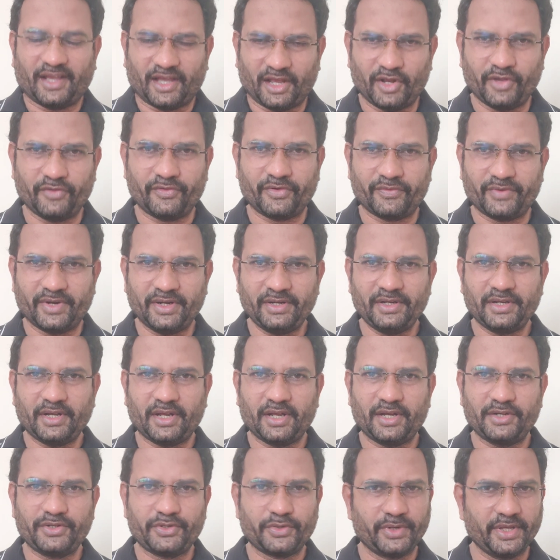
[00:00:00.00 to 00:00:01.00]
Hello everyone,
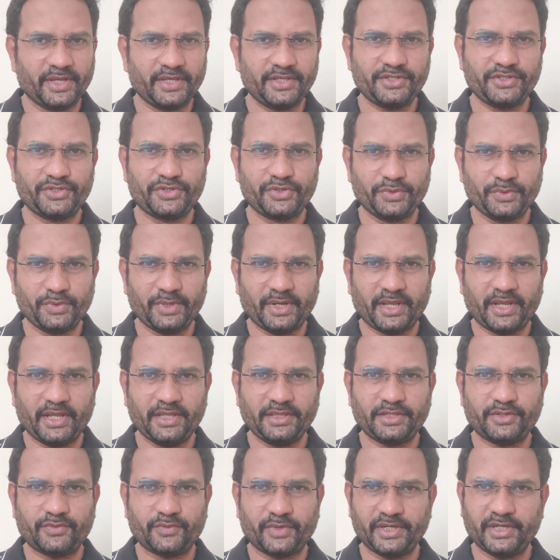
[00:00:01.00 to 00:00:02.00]
today is June
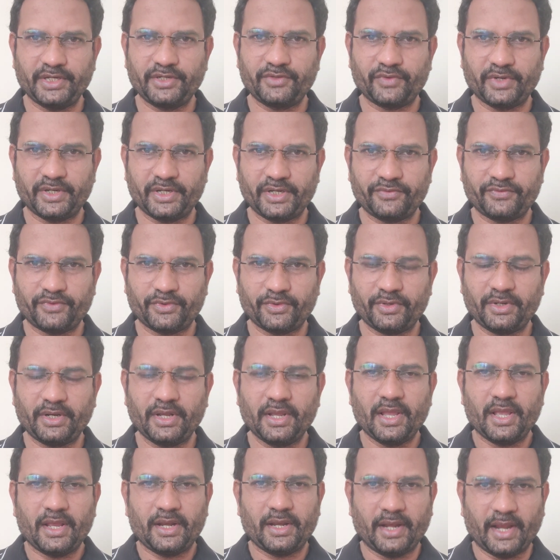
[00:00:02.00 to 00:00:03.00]
8th, 2024.
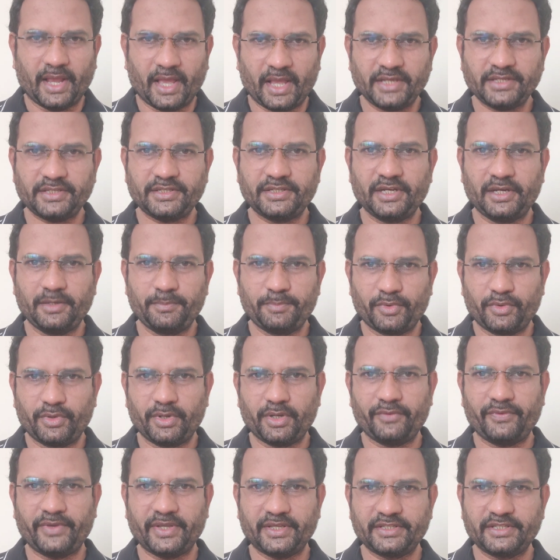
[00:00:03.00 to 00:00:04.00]
National
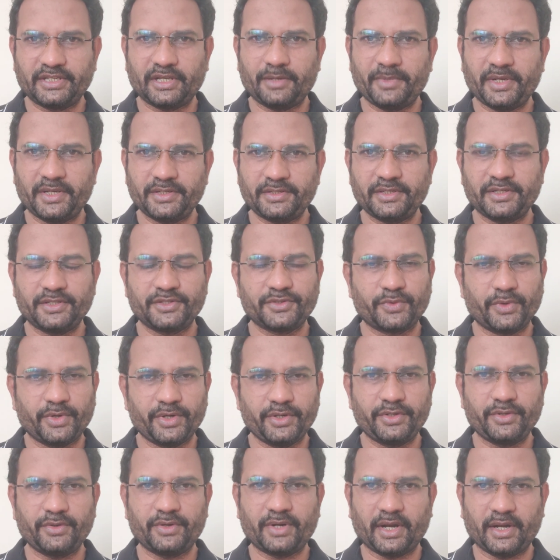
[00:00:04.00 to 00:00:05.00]
Board of Examination is
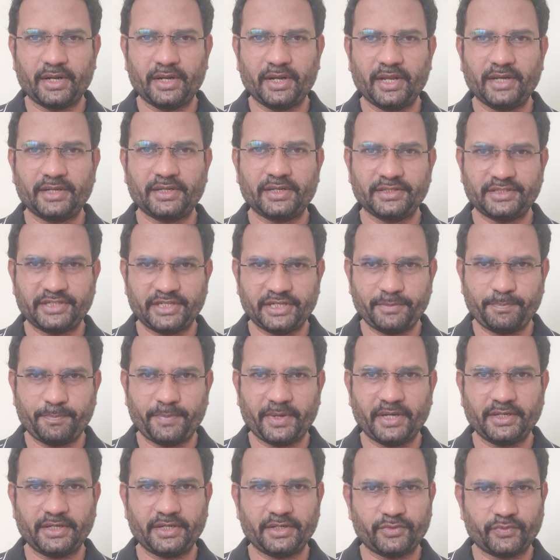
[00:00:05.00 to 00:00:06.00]
going to conduct
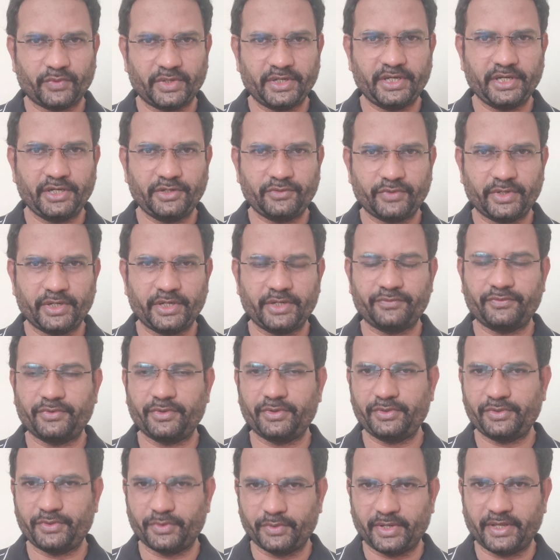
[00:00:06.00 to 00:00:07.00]
GPAT
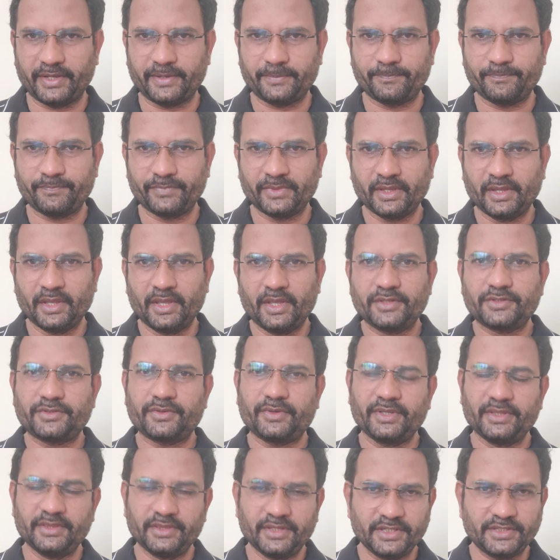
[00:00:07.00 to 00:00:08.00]
2024 today.
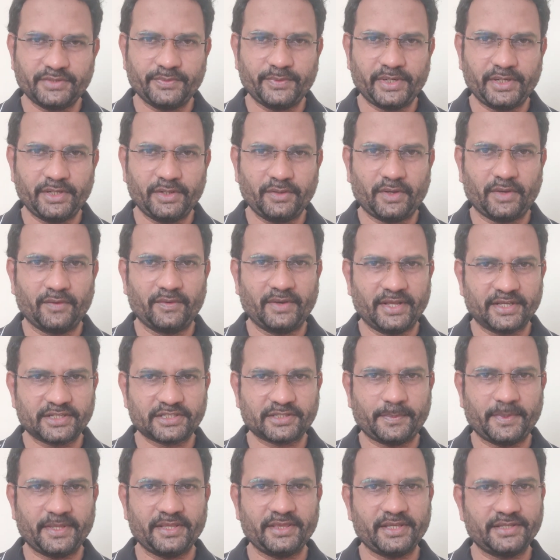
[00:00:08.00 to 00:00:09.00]
So in this video, I will
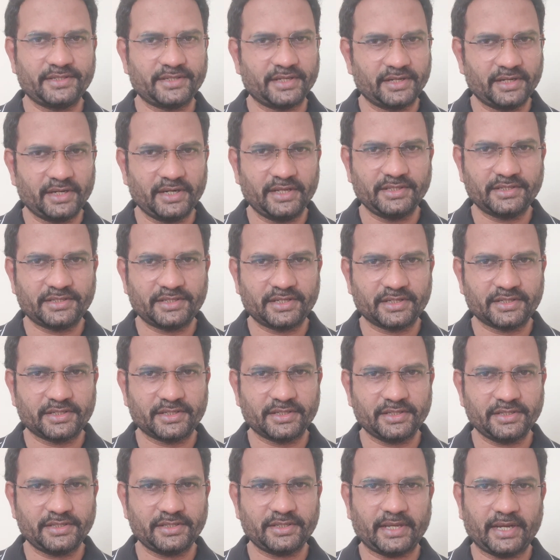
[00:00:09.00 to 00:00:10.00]
explain the general
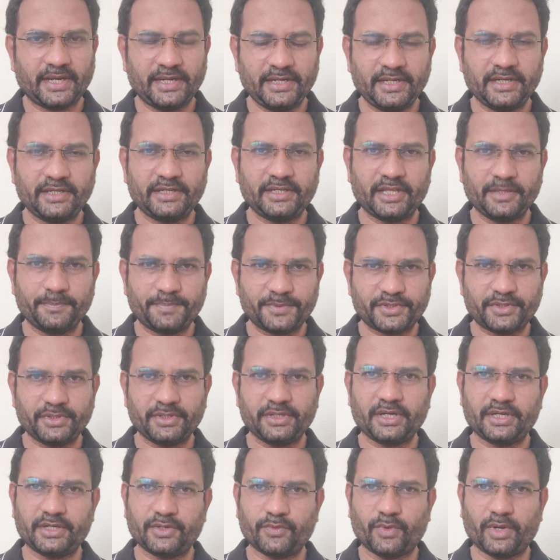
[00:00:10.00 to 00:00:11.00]
instructions and tips
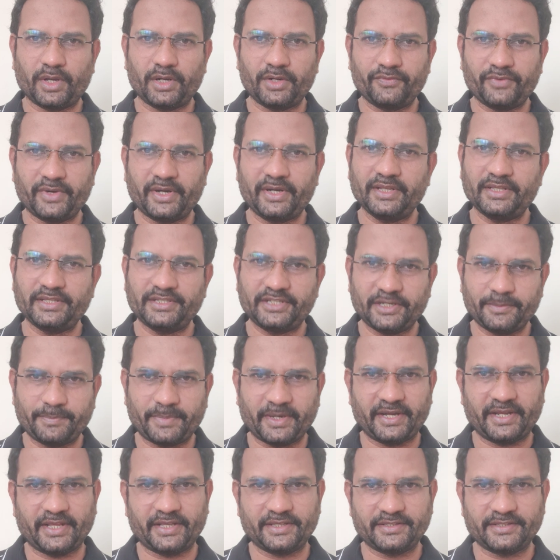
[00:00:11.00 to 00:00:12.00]
to get qualified in
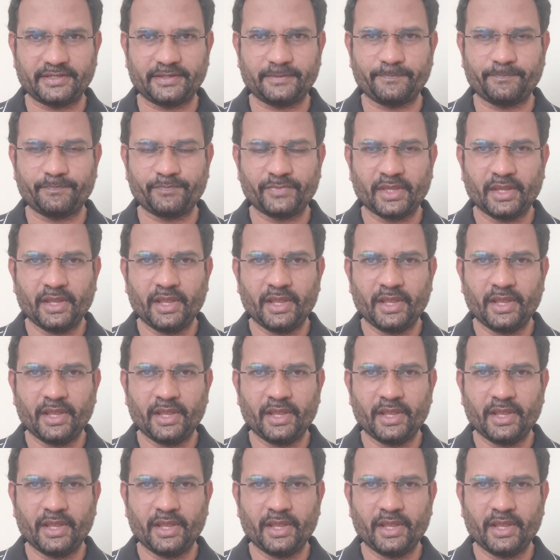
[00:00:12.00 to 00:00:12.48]
GPAT exam.